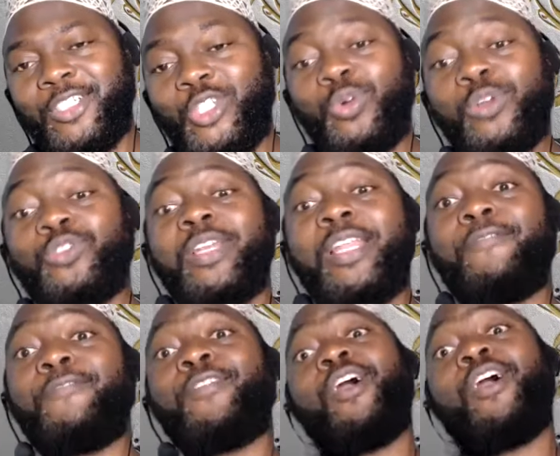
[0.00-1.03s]
you want to
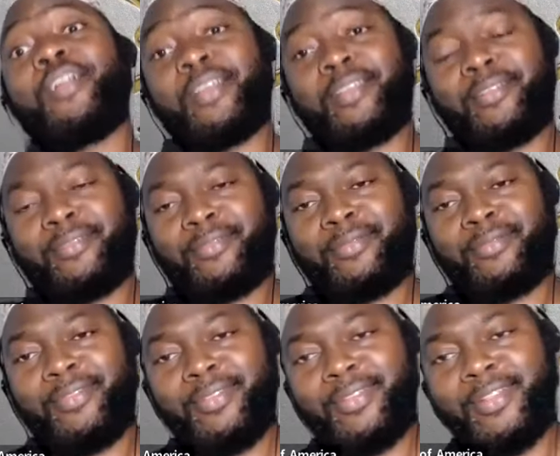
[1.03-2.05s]
live long,
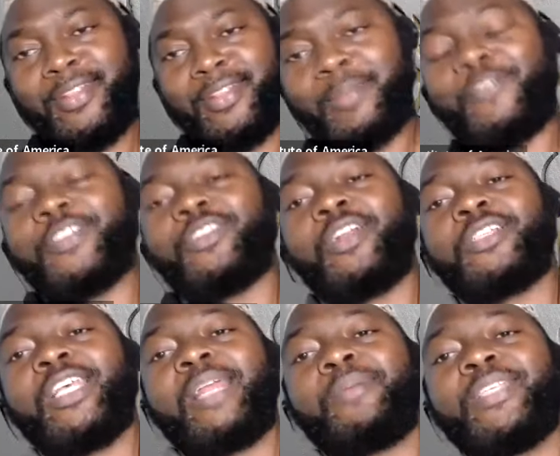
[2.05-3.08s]
Prophet sallallahu
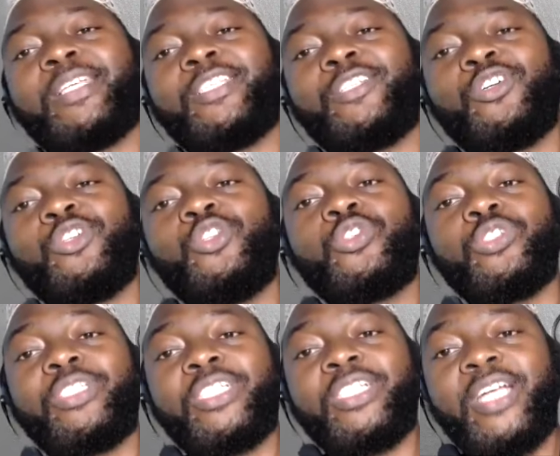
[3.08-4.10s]
alaihi wasallam says, you know, you
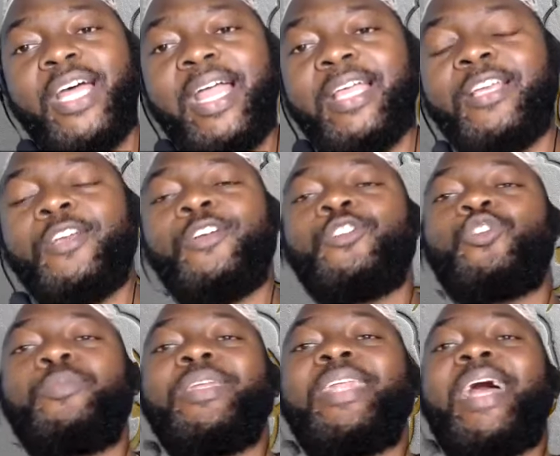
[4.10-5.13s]
should try to
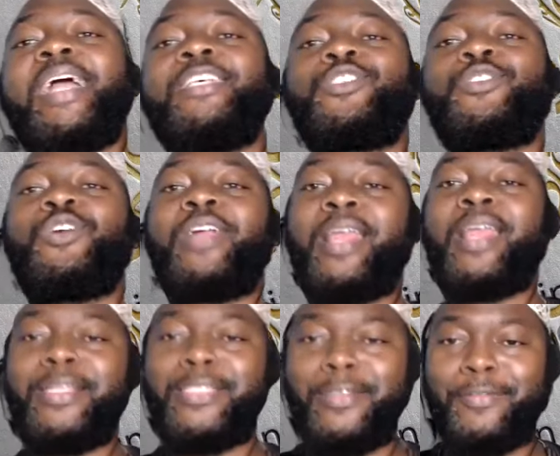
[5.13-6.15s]
be nice to your
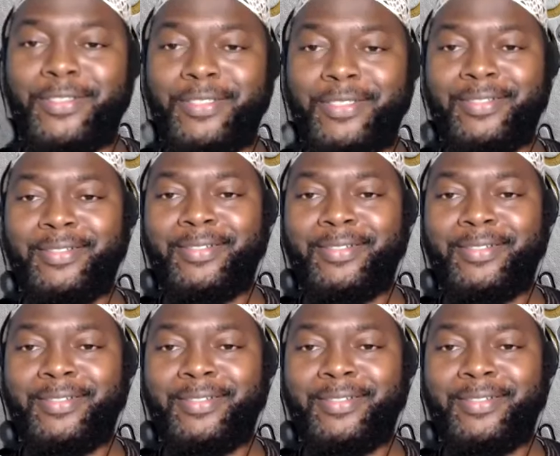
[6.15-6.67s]
relatives.